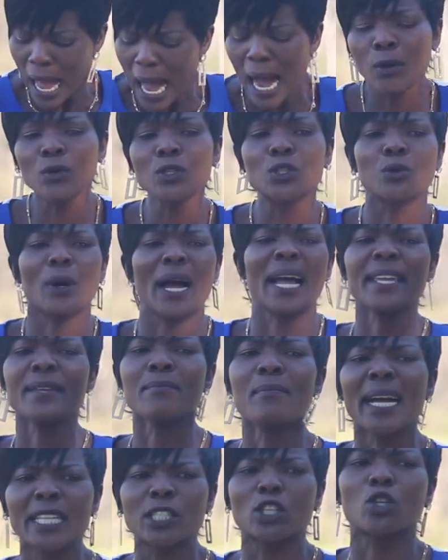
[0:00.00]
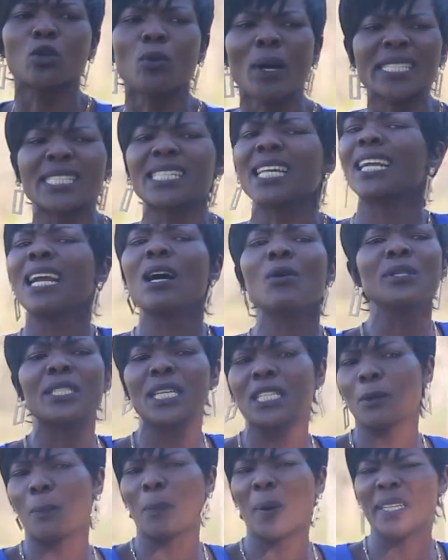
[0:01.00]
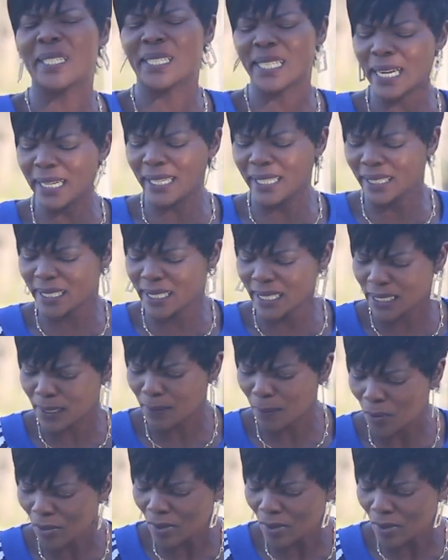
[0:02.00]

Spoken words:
How do I mature surrounded by challenges?